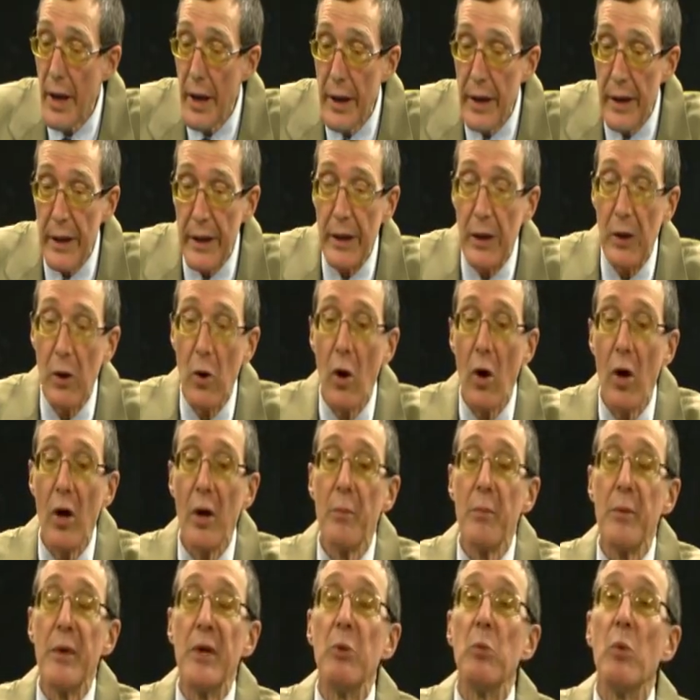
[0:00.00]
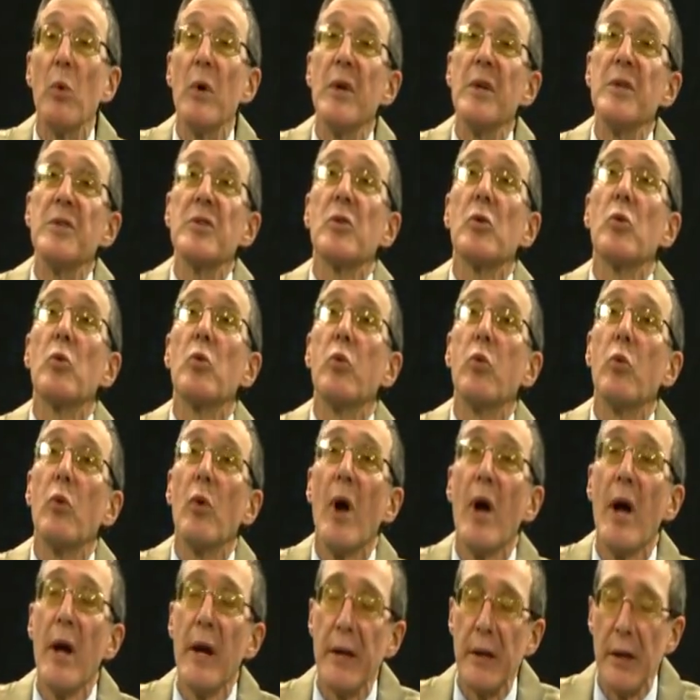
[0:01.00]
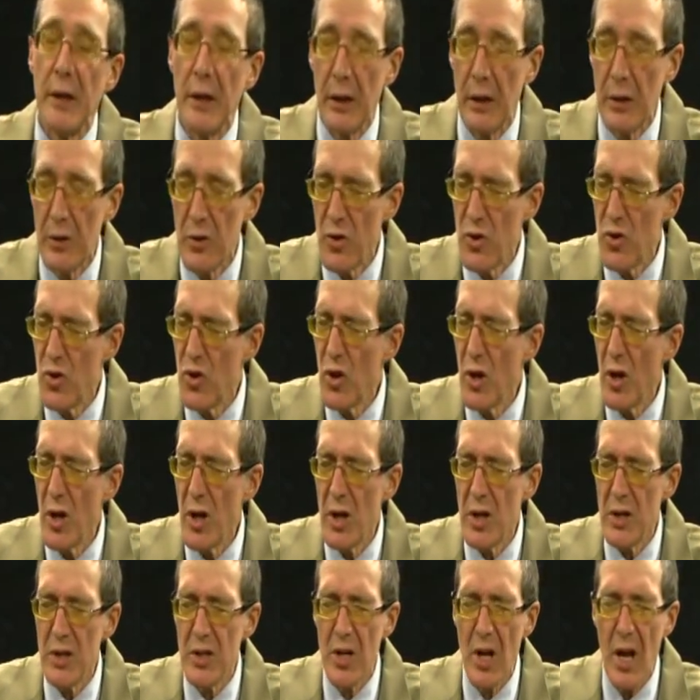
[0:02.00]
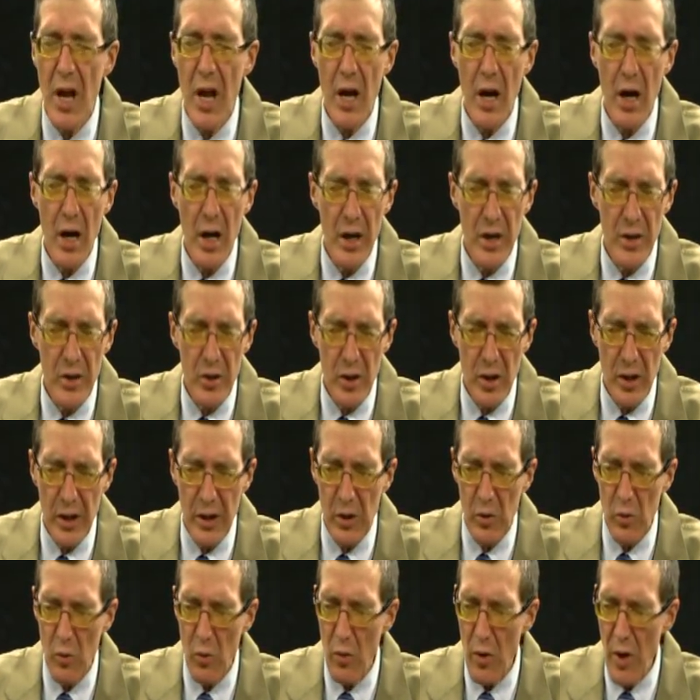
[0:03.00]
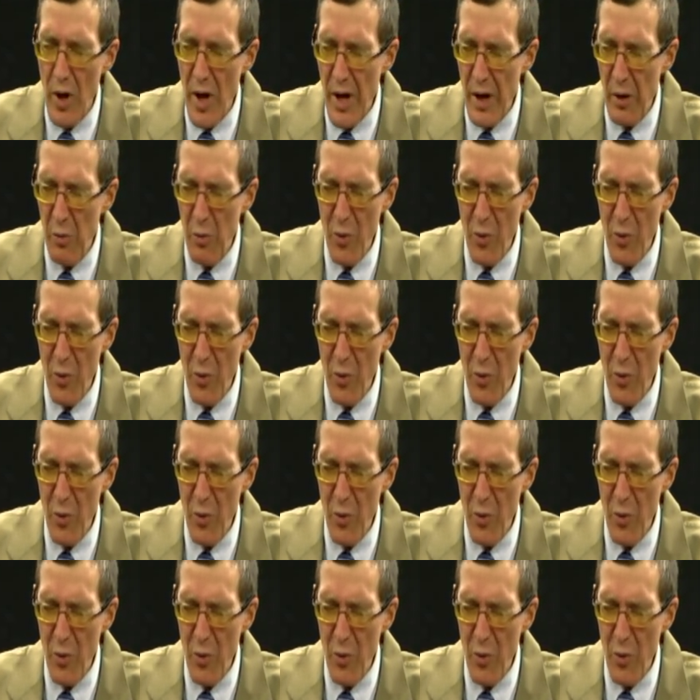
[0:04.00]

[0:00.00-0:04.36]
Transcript: He called me once crying, just utterly crying.